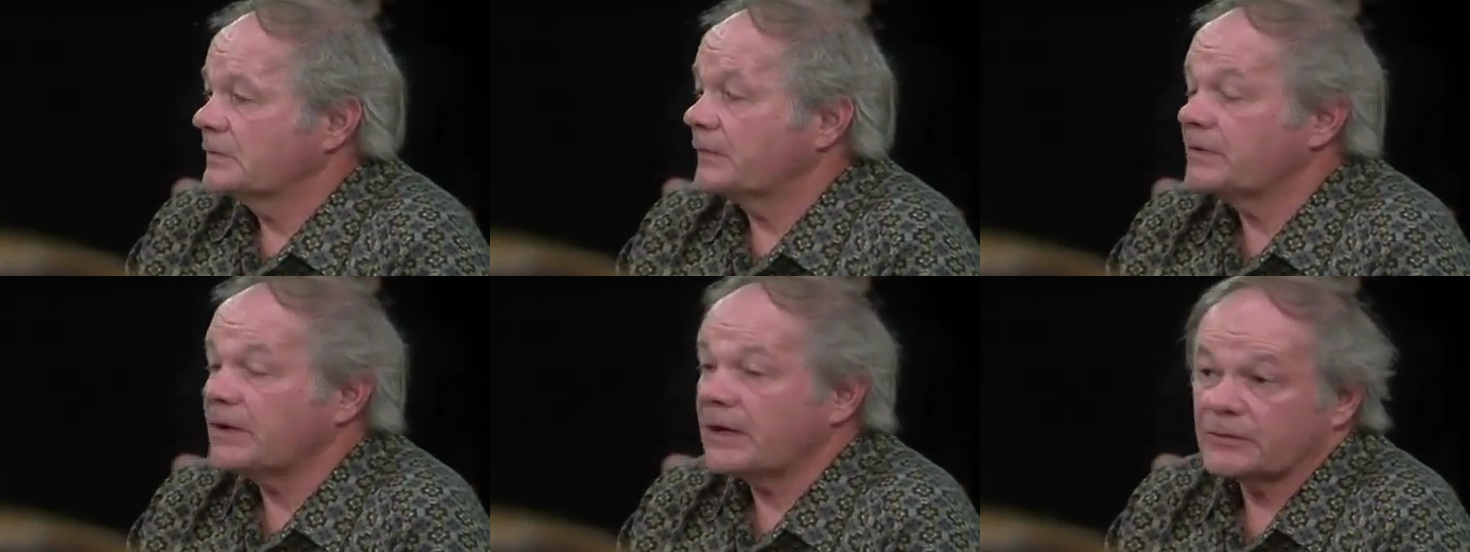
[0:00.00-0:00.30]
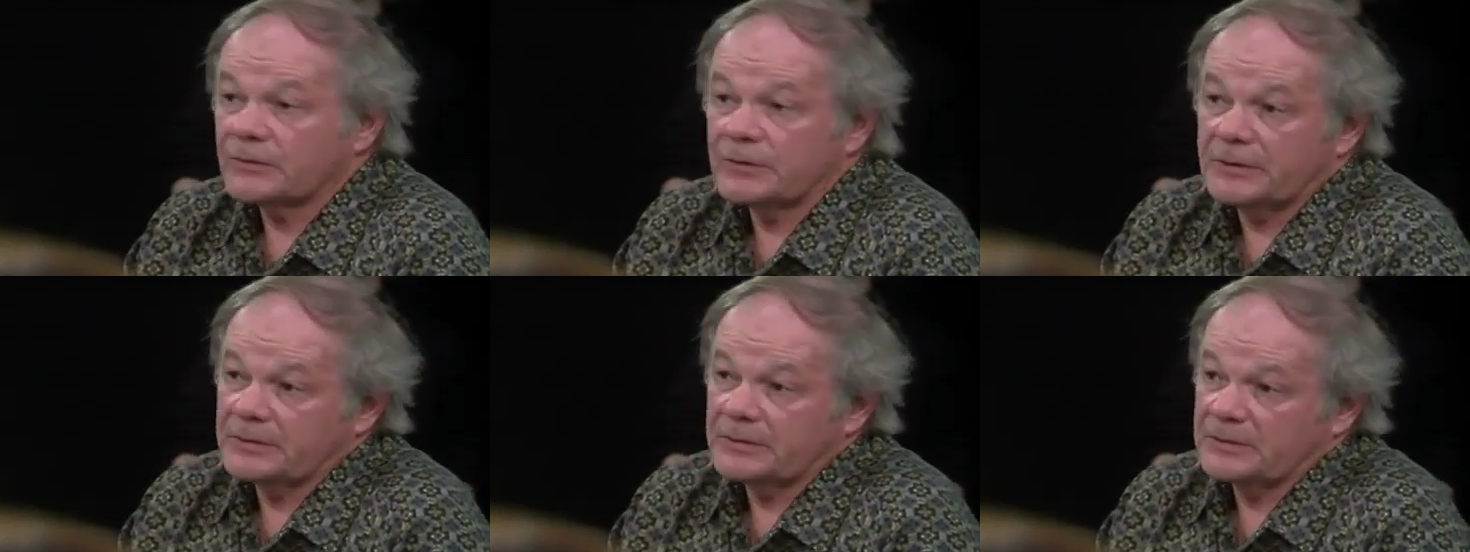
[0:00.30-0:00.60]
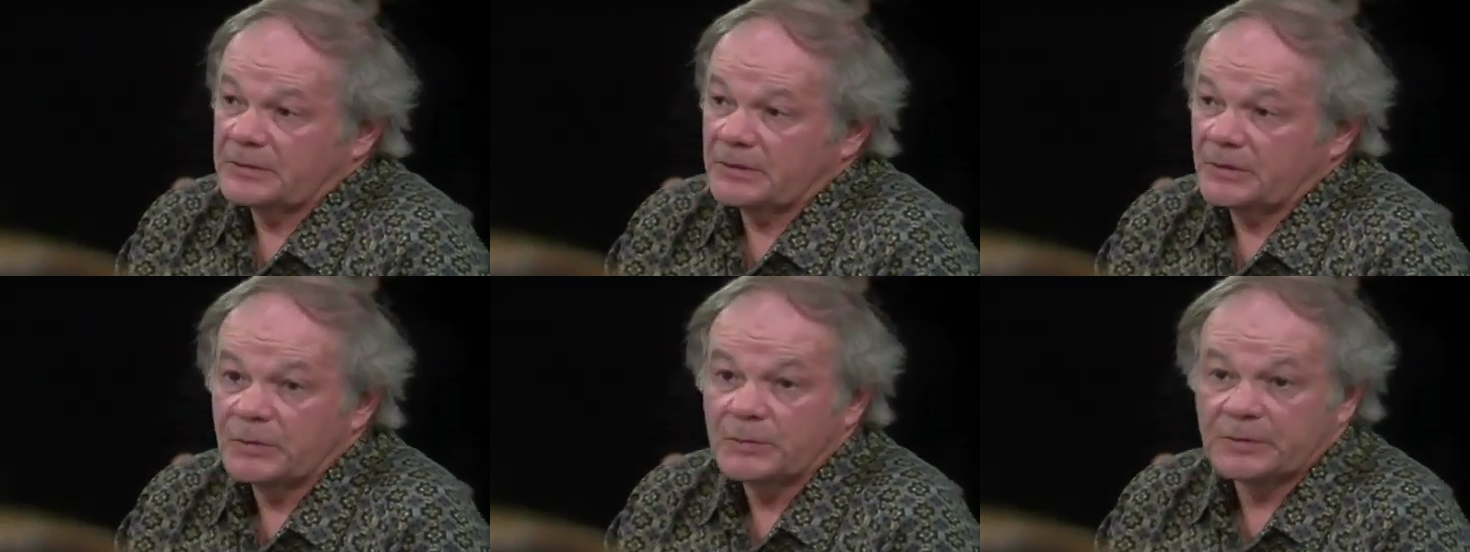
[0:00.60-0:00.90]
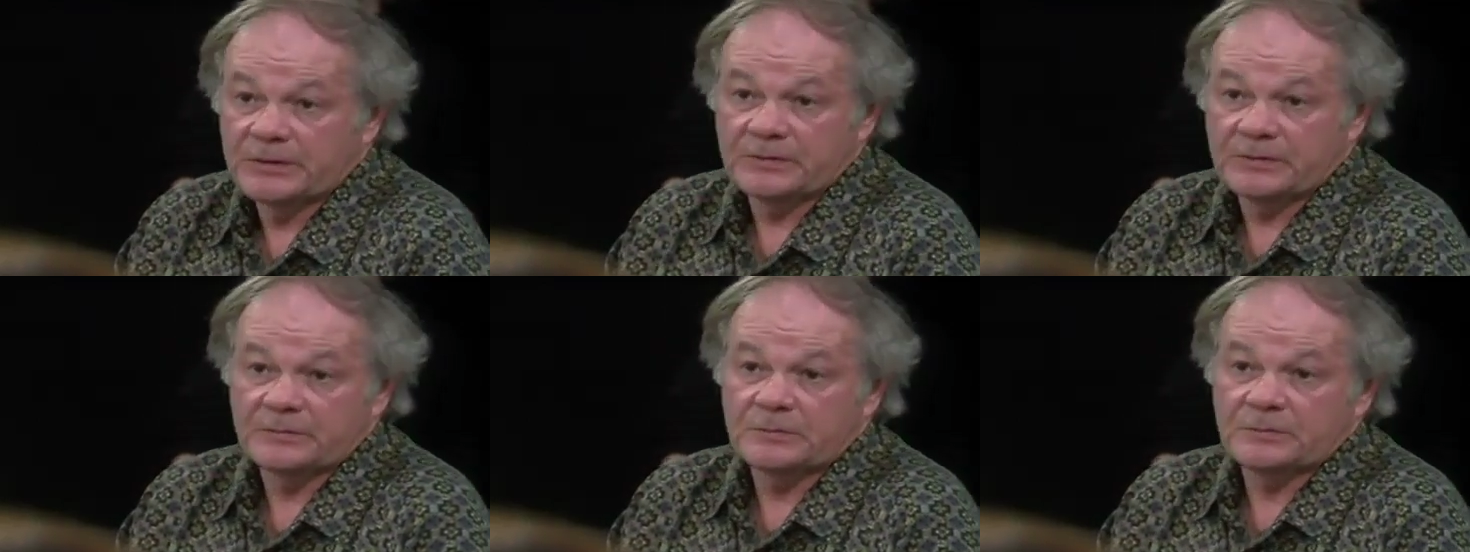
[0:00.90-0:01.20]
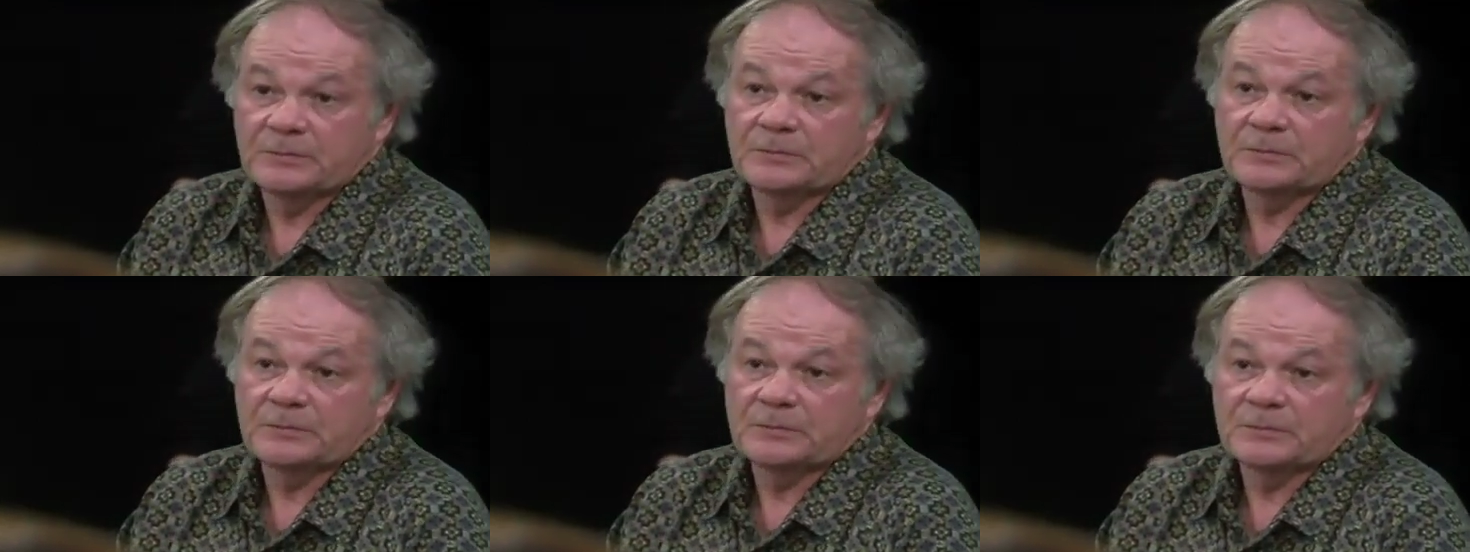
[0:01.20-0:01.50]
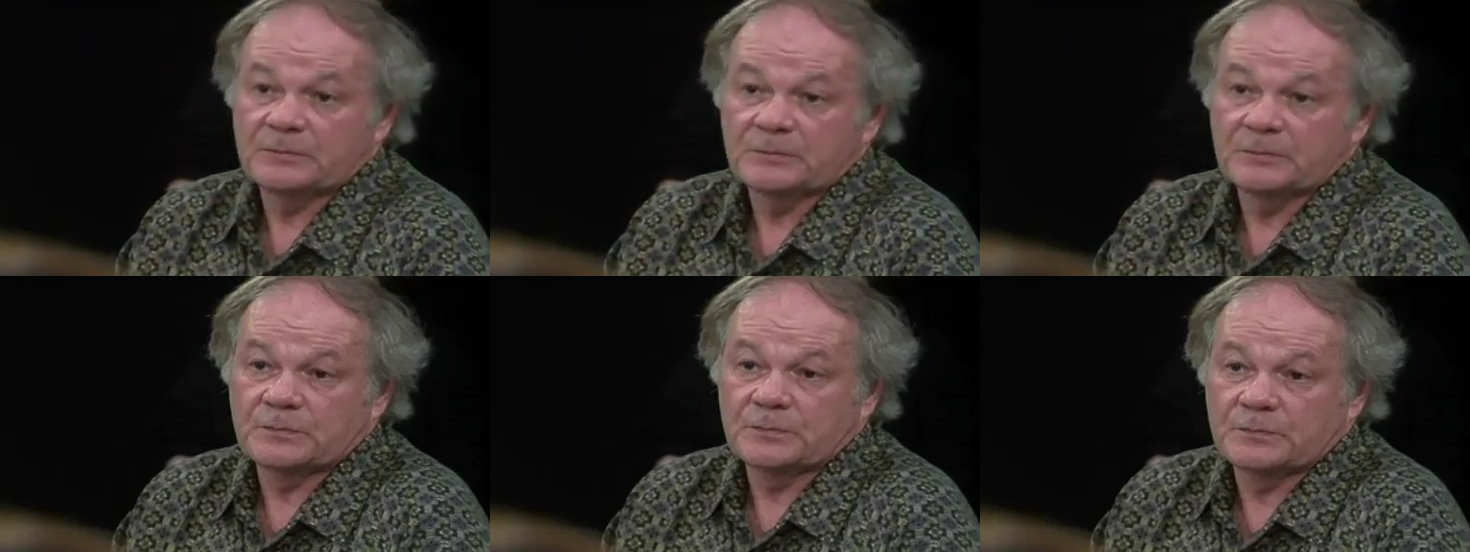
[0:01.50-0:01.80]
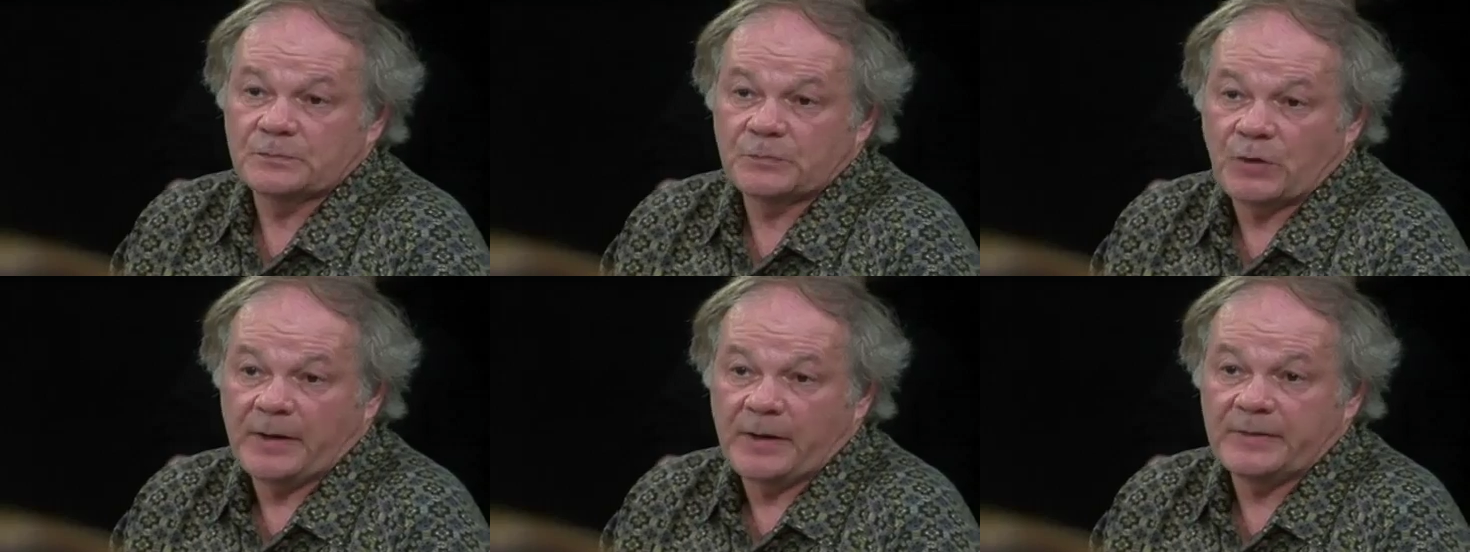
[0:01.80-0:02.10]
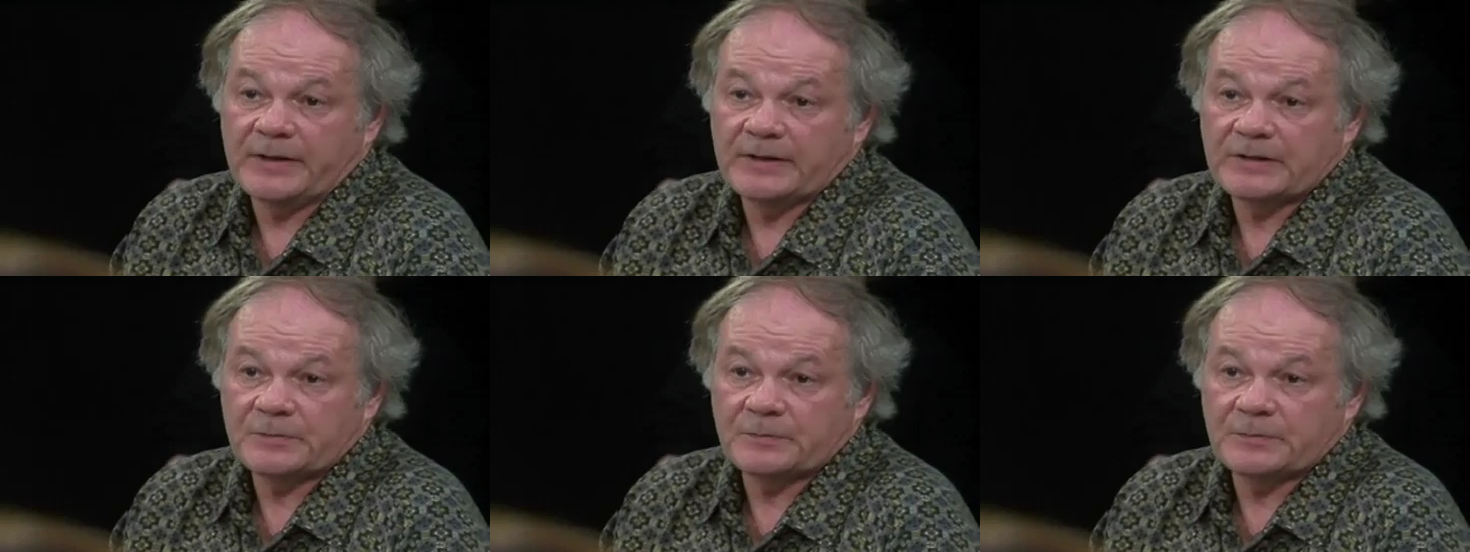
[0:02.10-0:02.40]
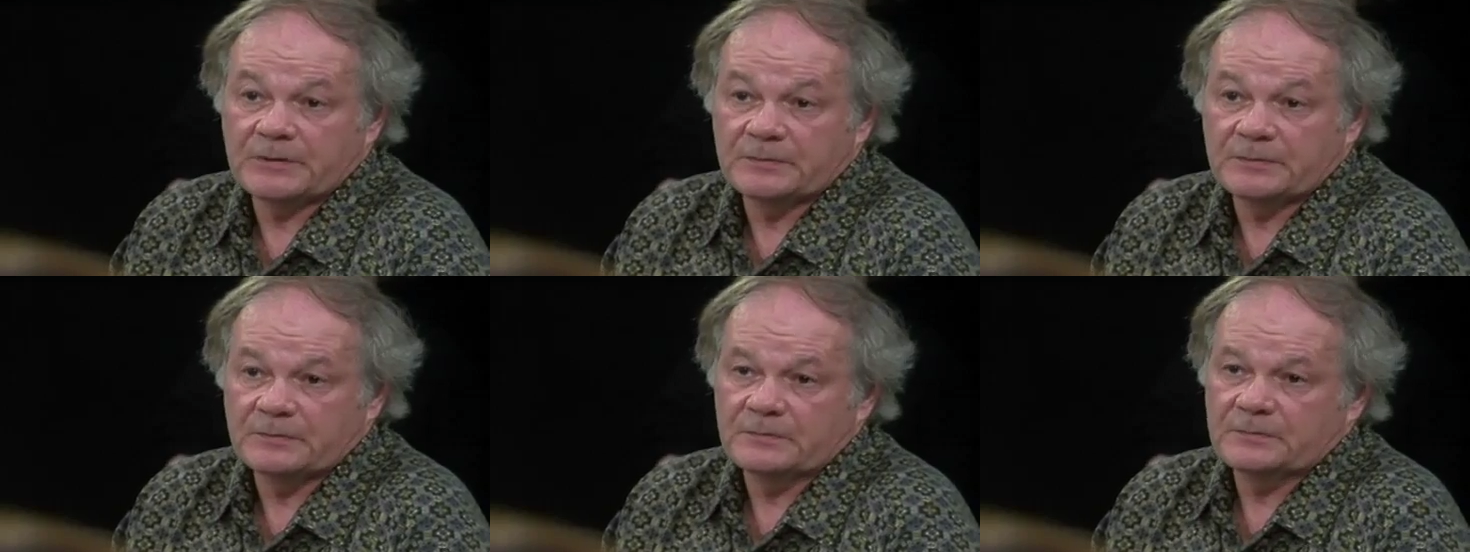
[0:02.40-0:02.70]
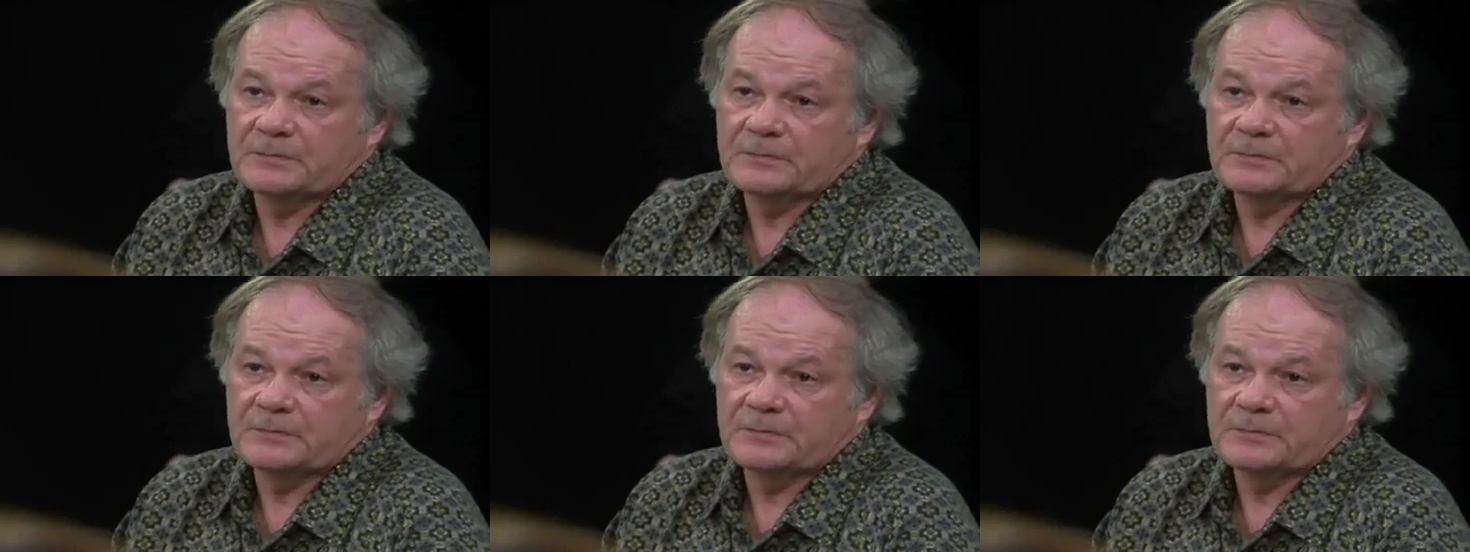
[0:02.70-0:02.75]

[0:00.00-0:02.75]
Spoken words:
not only human primates, but